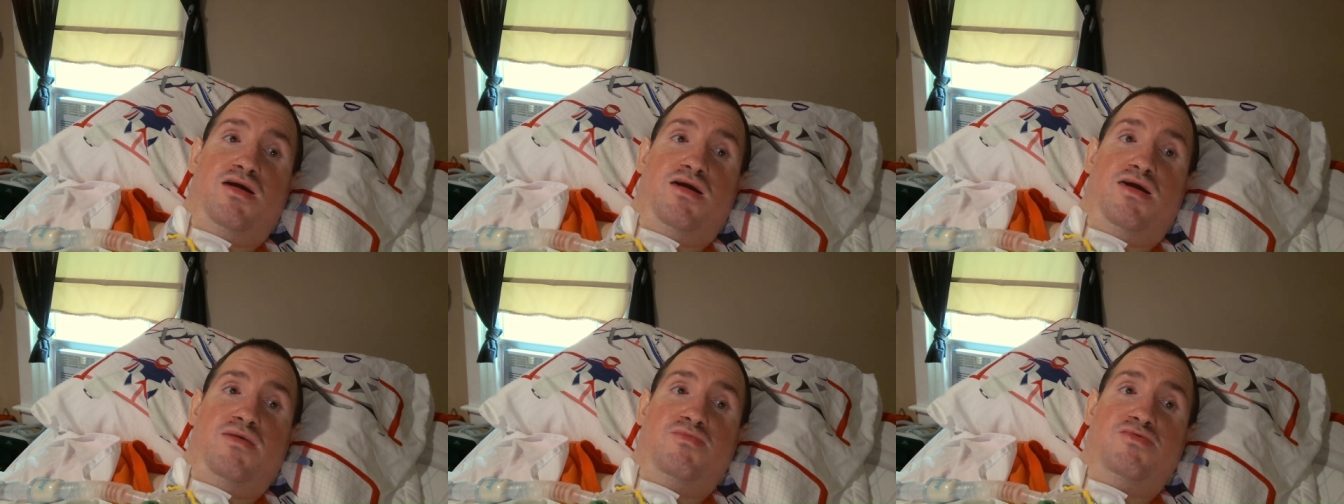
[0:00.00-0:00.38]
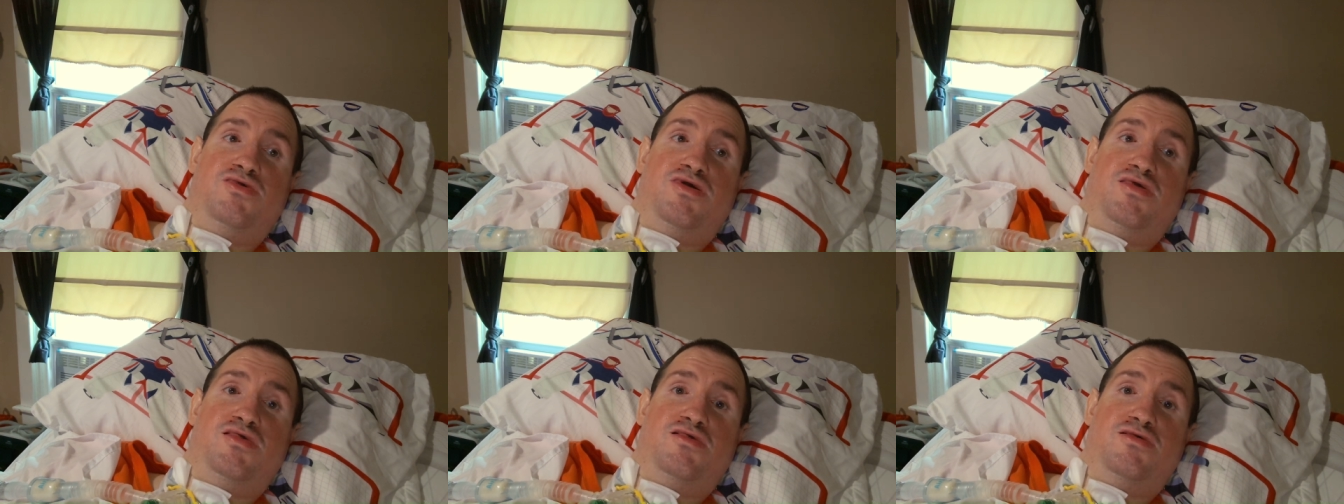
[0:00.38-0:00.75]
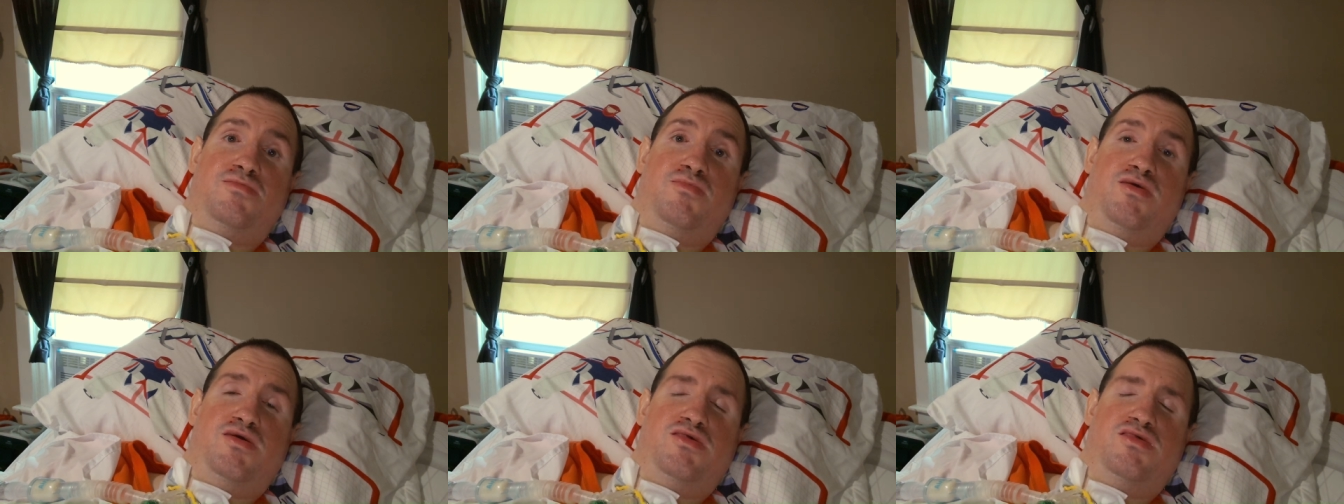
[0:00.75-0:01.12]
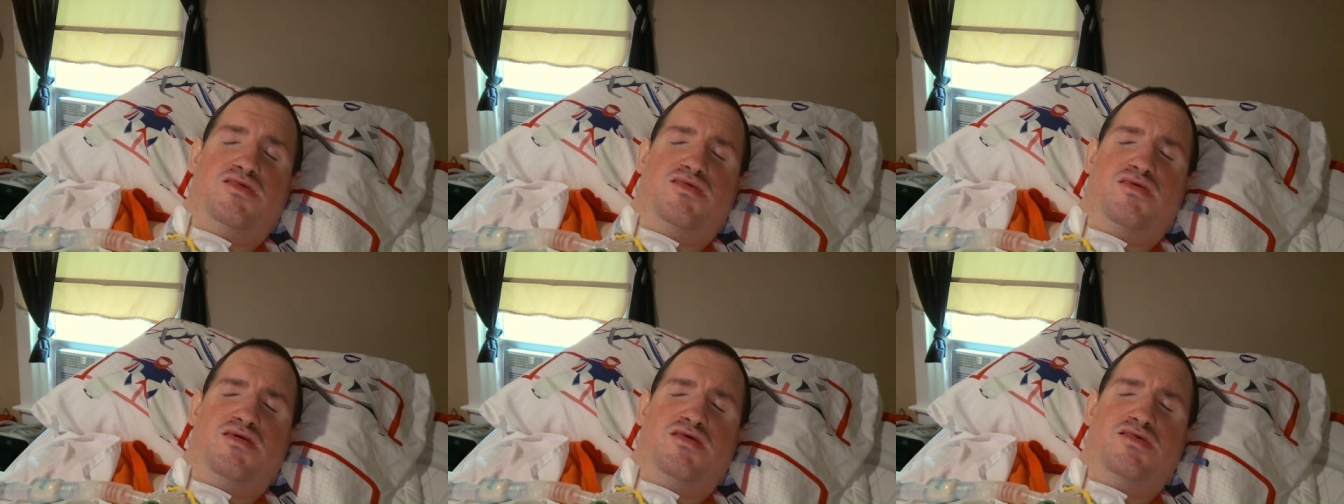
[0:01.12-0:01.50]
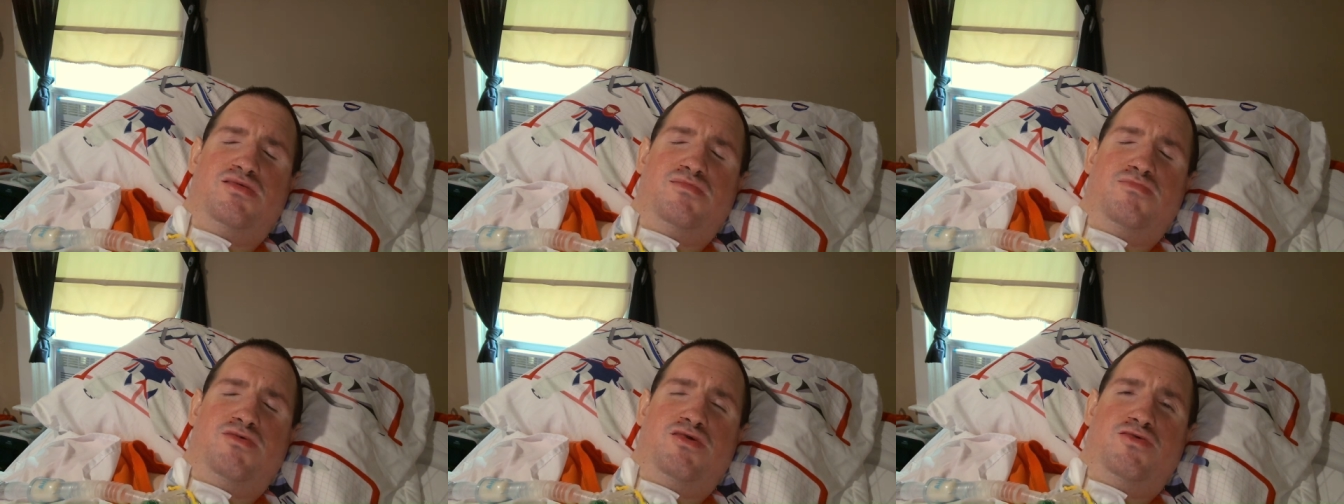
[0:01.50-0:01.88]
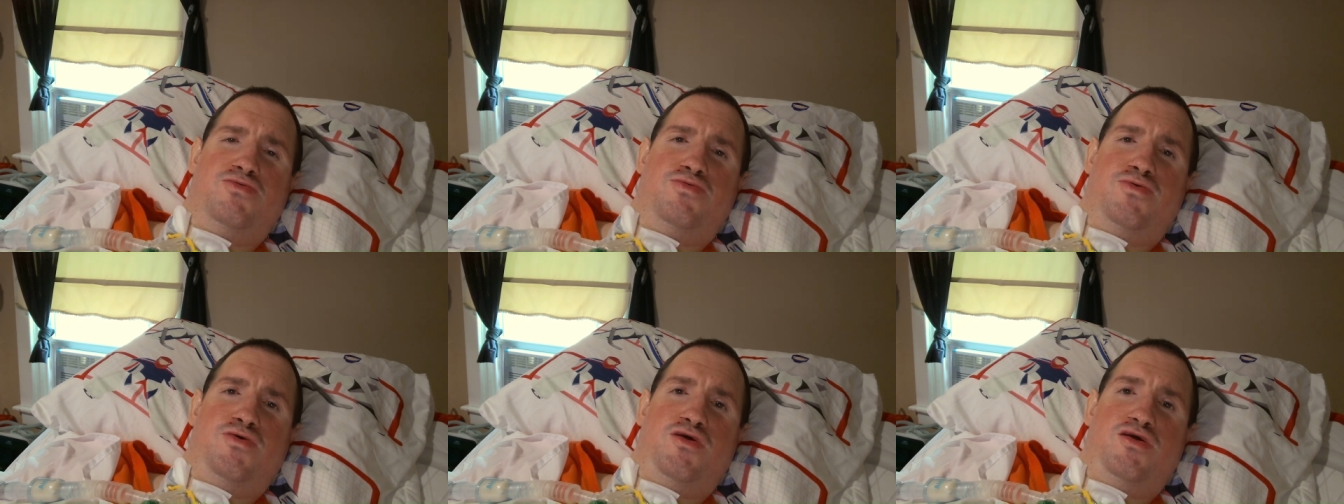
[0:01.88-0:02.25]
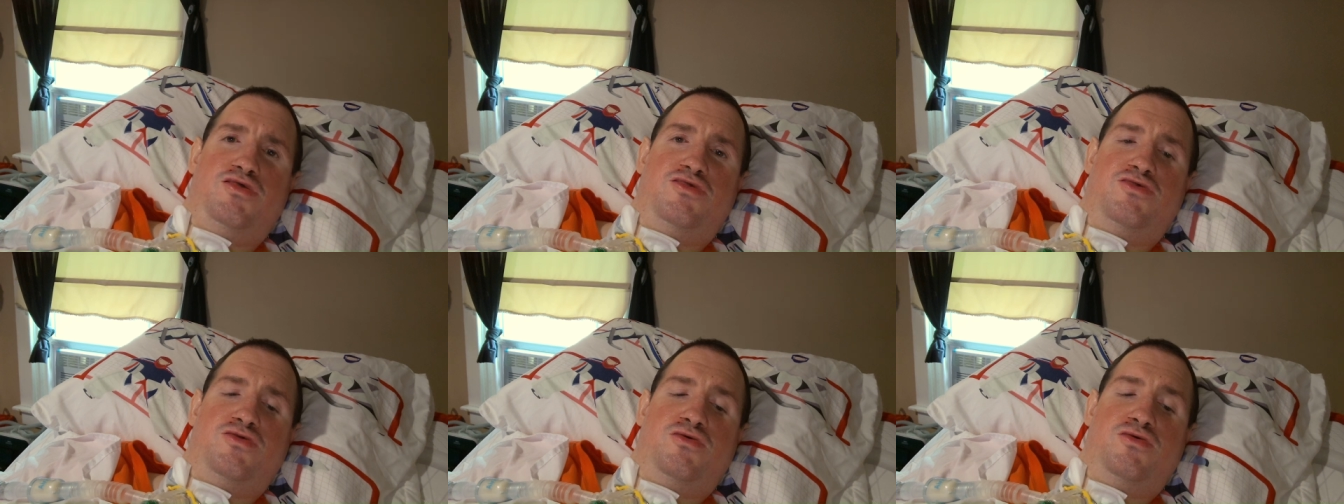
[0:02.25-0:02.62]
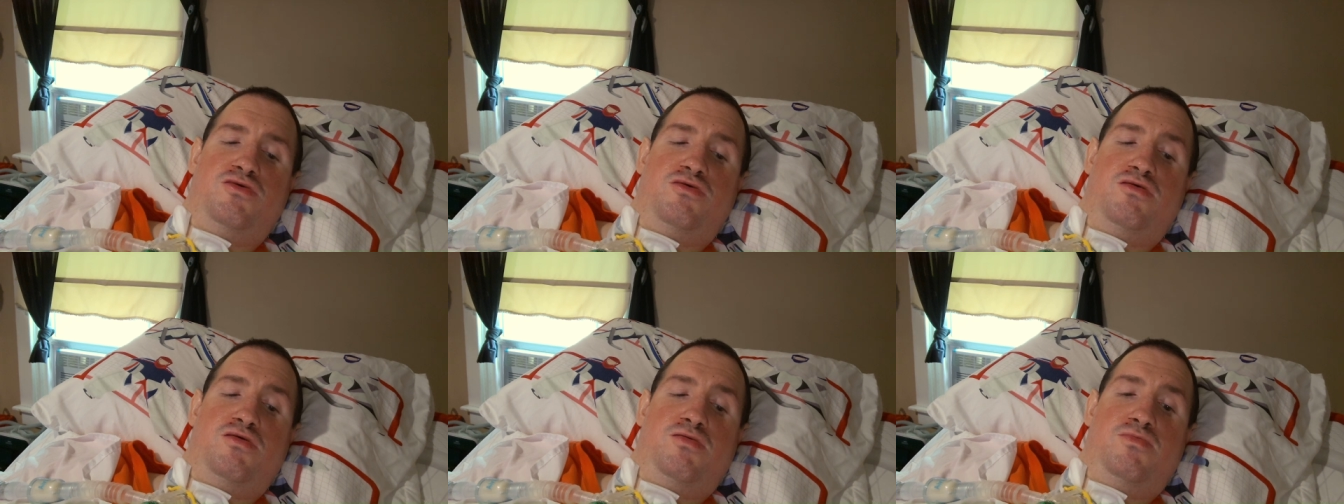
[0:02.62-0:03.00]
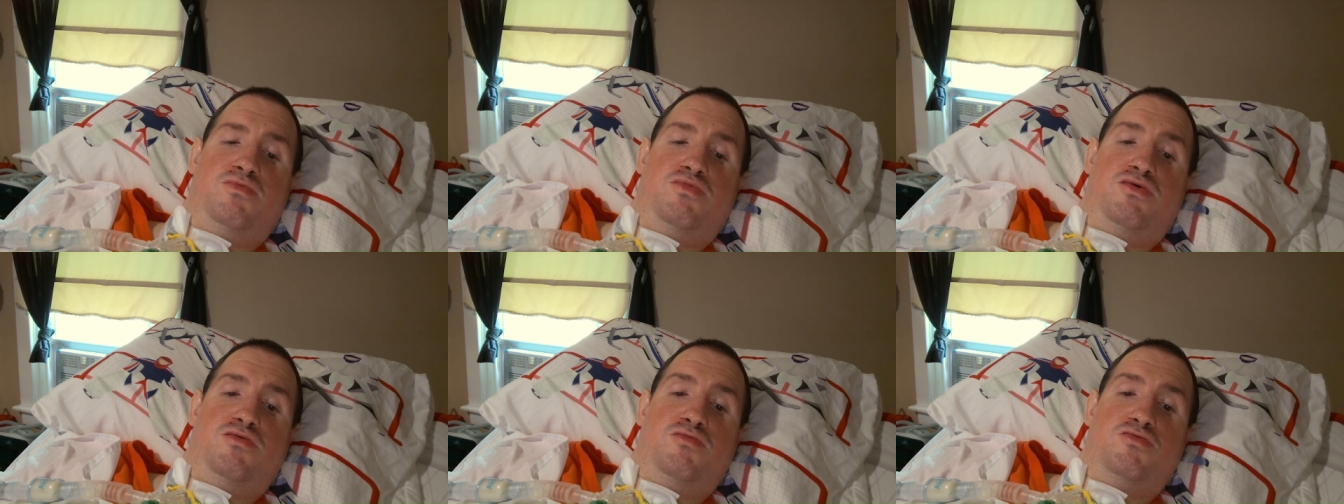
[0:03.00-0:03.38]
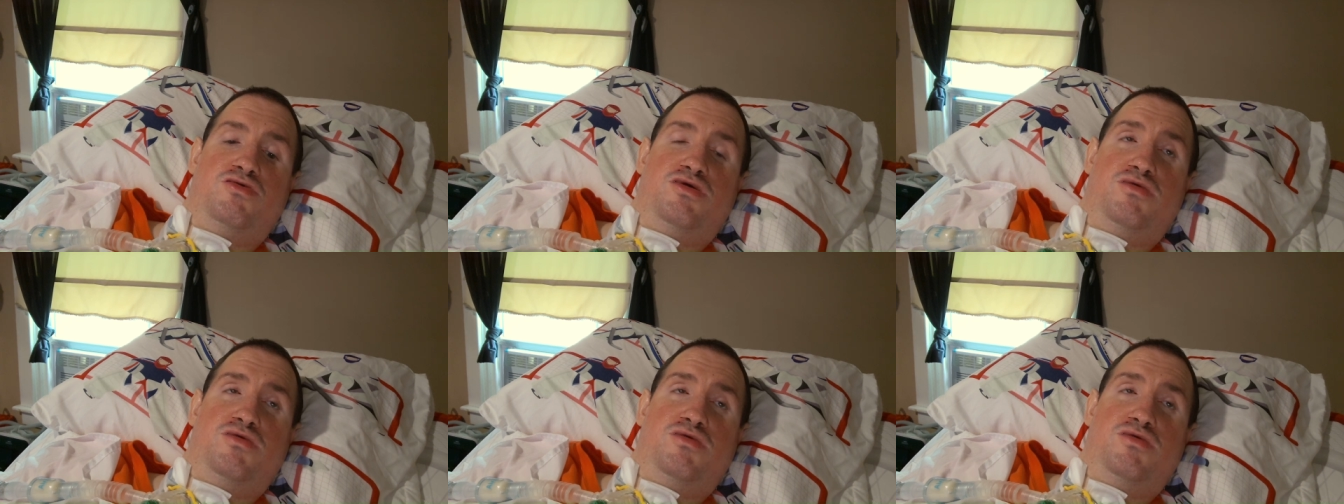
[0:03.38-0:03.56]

I've seen some of his, some of his fights over the years.